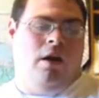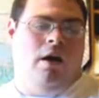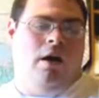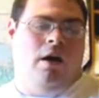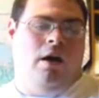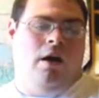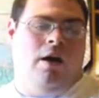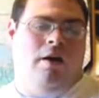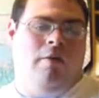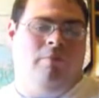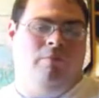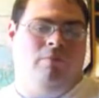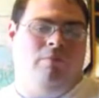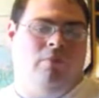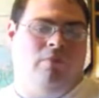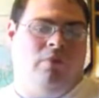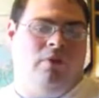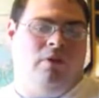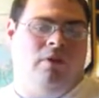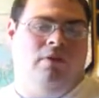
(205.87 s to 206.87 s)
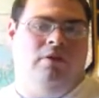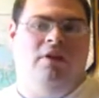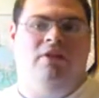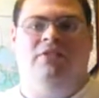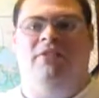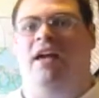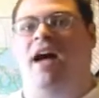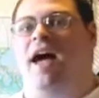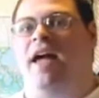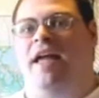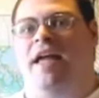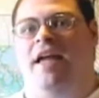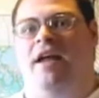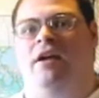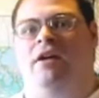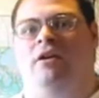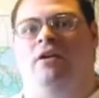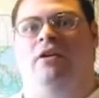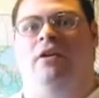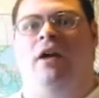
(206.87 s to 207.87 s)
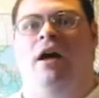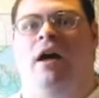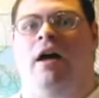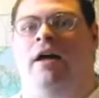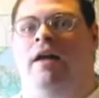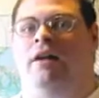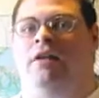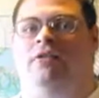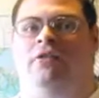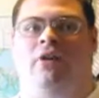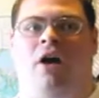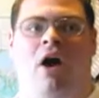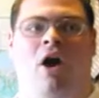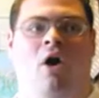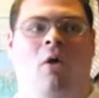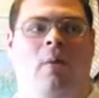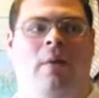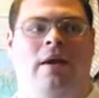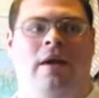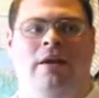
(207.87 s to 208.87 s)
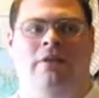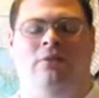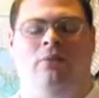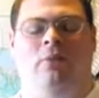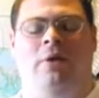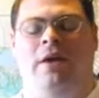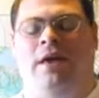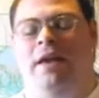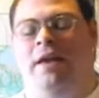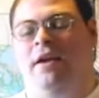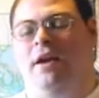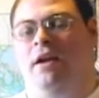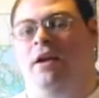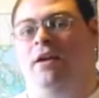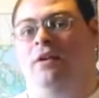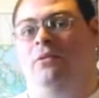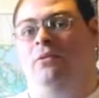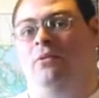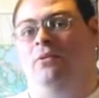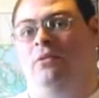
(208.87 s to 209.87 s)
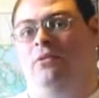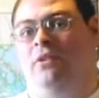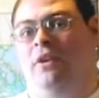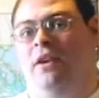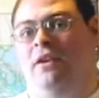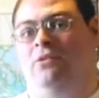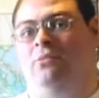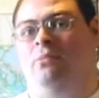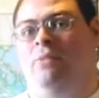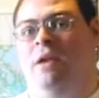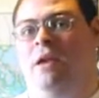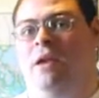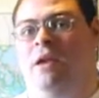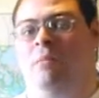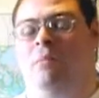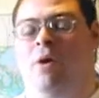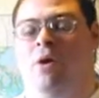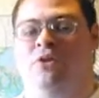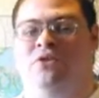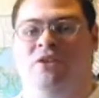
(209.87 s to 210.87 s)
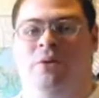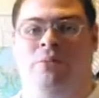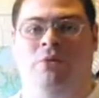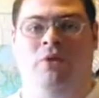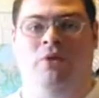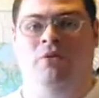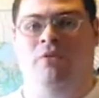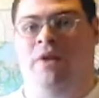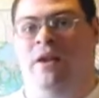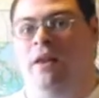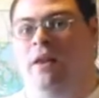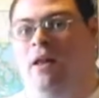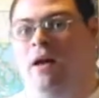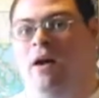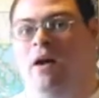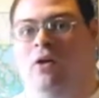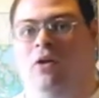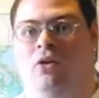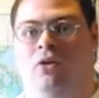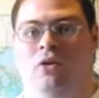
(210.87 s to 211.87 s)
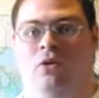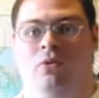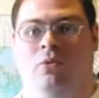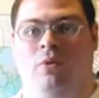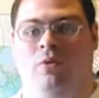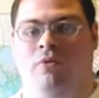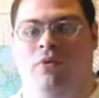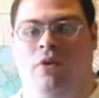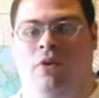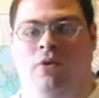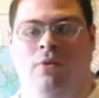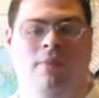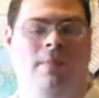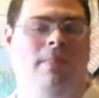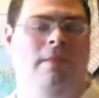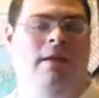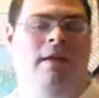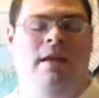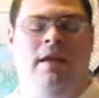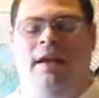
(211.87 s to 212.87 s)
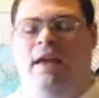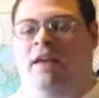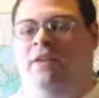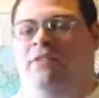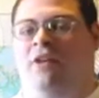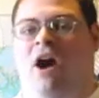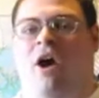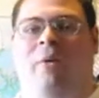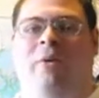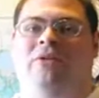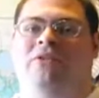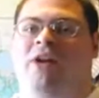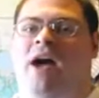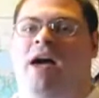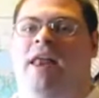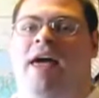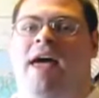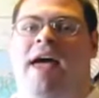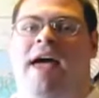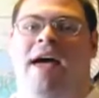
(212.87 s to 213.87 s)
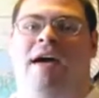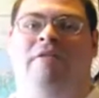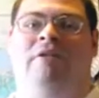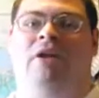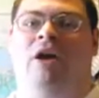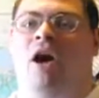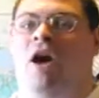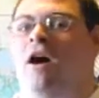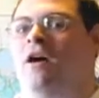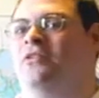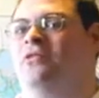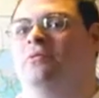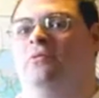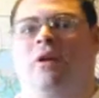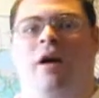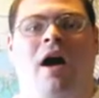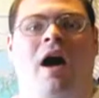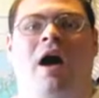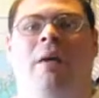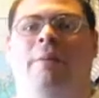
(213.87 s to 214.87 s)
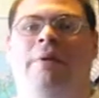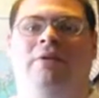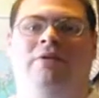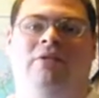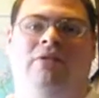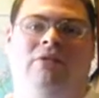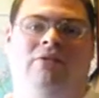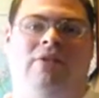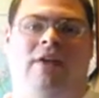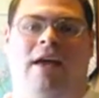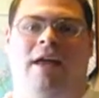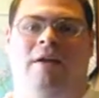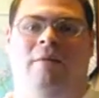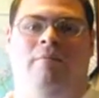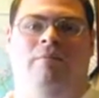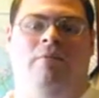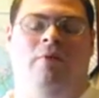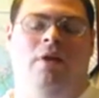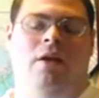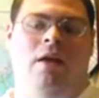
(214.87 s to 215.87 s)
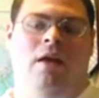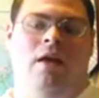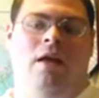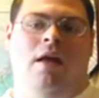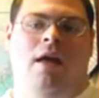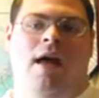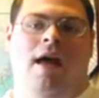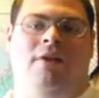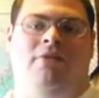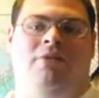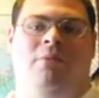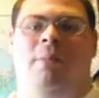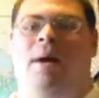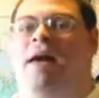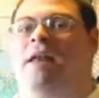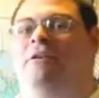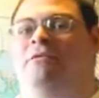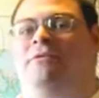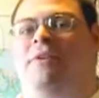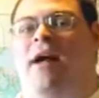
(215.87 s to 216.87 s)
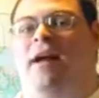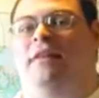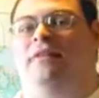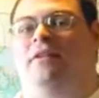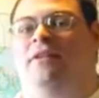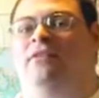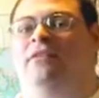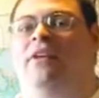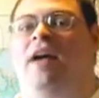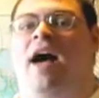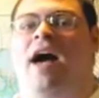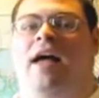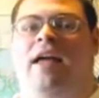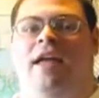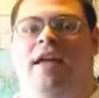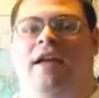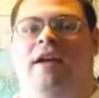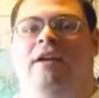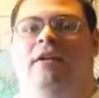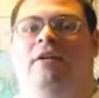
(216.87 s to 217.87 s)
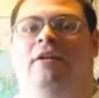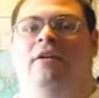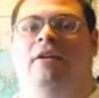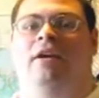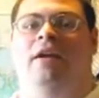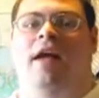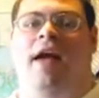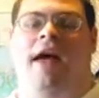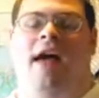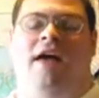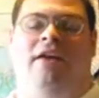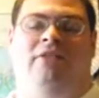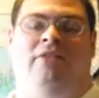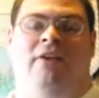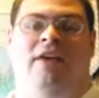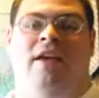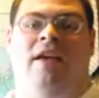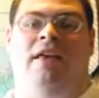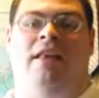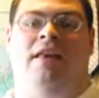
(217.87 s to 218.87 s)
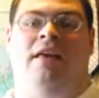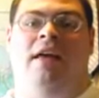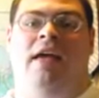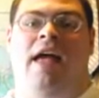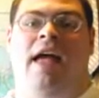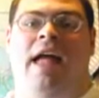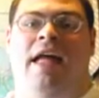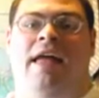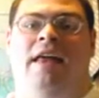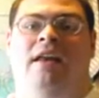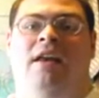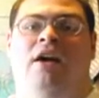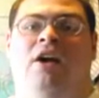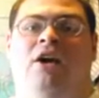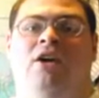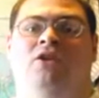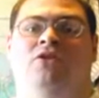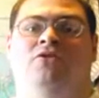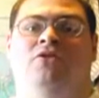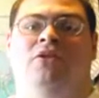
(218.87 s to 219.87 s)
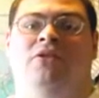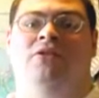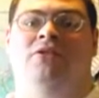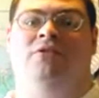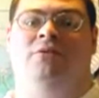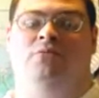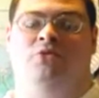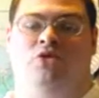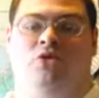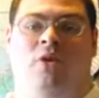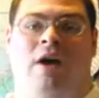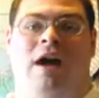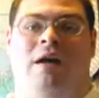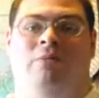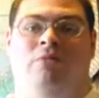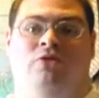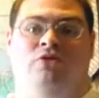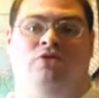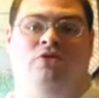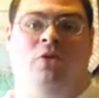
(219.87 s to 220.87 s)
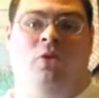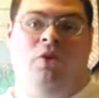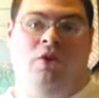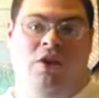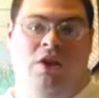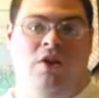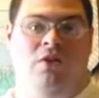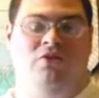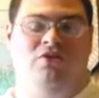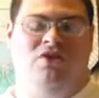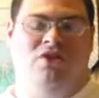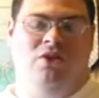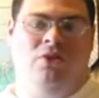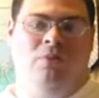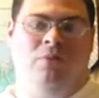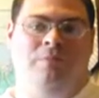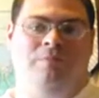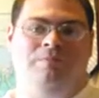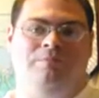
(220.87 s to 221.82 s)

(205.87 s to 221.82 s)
Um, this guy here uh, is always he, when he uh, sees me post up a new vlog or new review, He's always got to have an awesome comment to say. As a matter of fact, this guy here has hit 800 subscribers on YouTube.